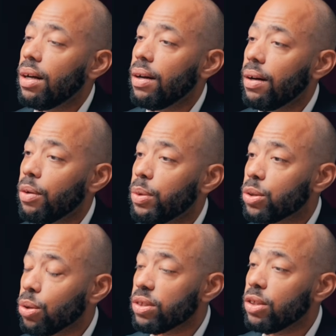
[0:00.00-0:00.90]

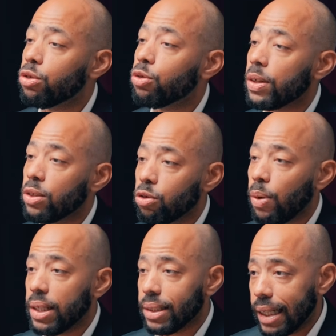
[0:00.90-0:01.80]
result in
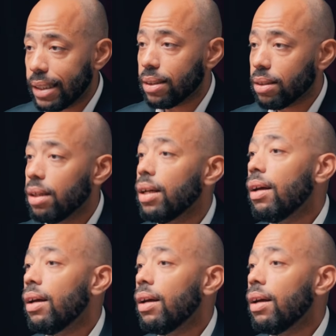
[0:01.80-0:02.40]
2026.